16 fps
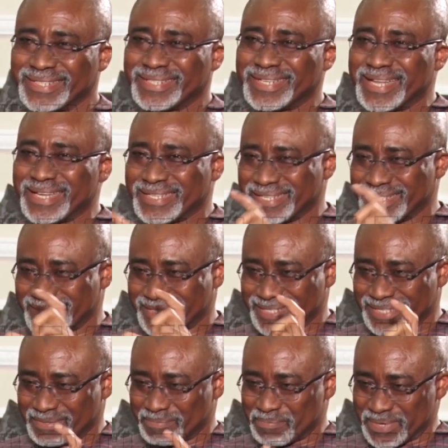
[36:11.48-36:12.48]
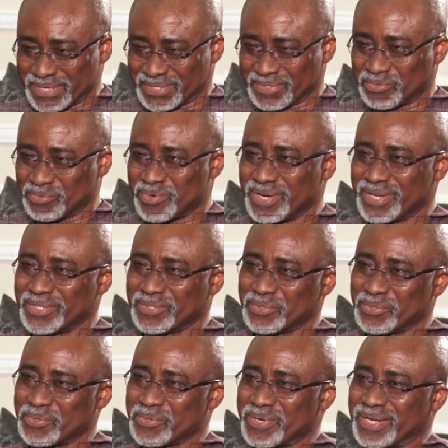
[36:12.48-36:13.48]
that is the best way to
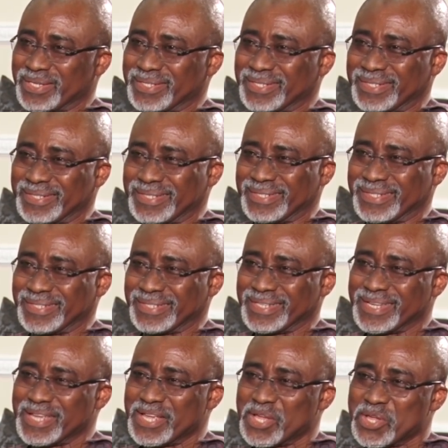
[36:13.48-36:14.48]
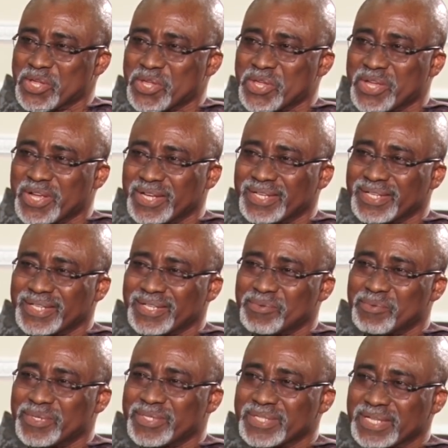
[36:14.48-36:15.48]
look at it.
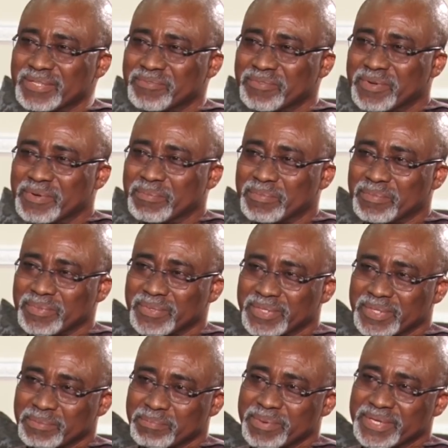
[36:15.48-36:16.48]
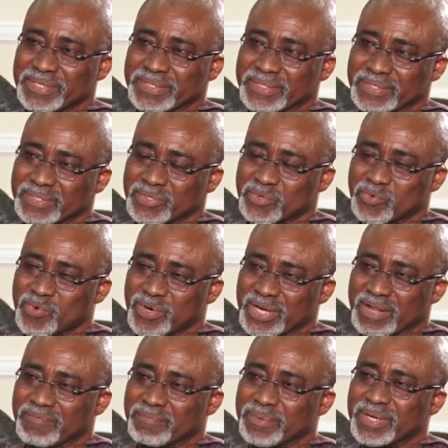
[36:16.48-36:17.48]
We start from the basis. What
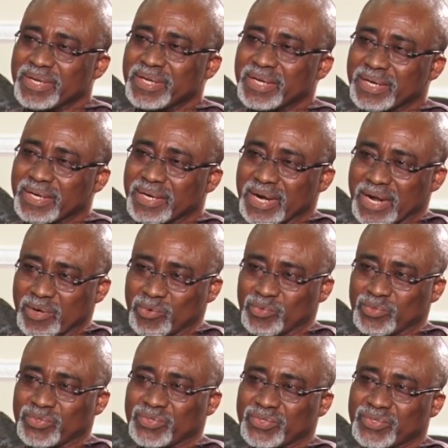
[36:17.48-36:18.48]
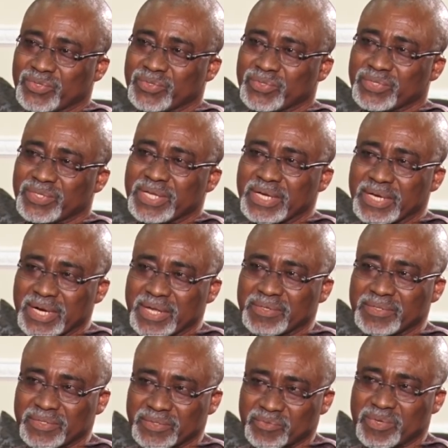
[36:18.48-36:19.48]
have been their grounds? Their
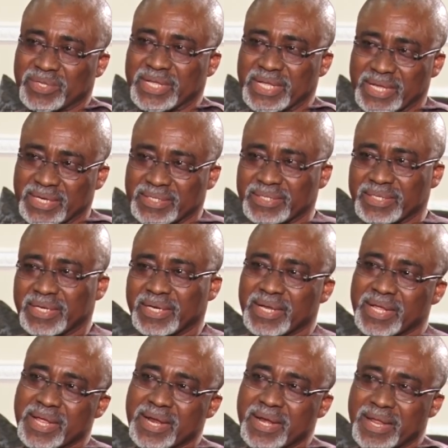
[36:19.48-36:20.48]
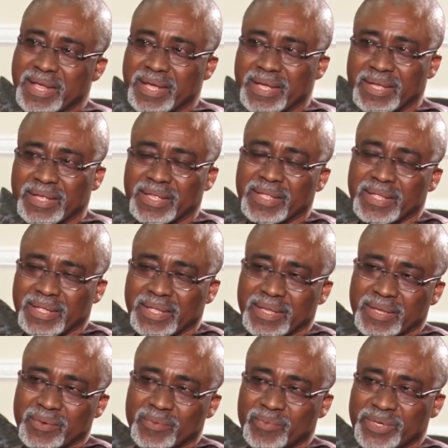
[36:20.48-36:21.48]
grounds is what I had said earlier,
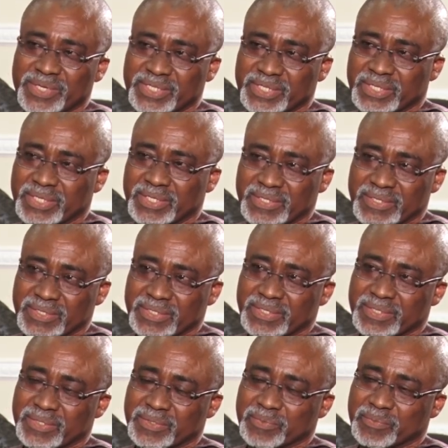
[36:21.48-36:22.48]
which is